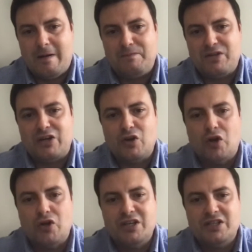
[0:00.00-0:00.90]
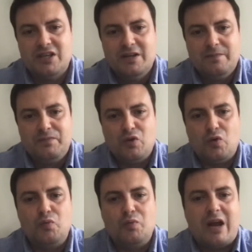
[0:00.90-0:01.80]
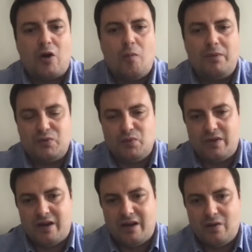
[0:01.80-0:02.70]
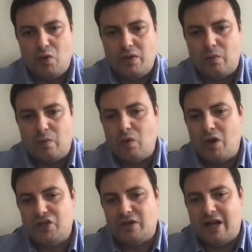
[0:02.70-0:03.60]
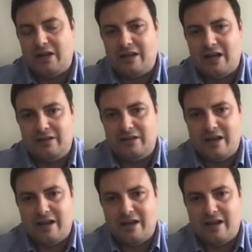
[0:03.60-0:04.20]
technologies could be accomplished with the regulation and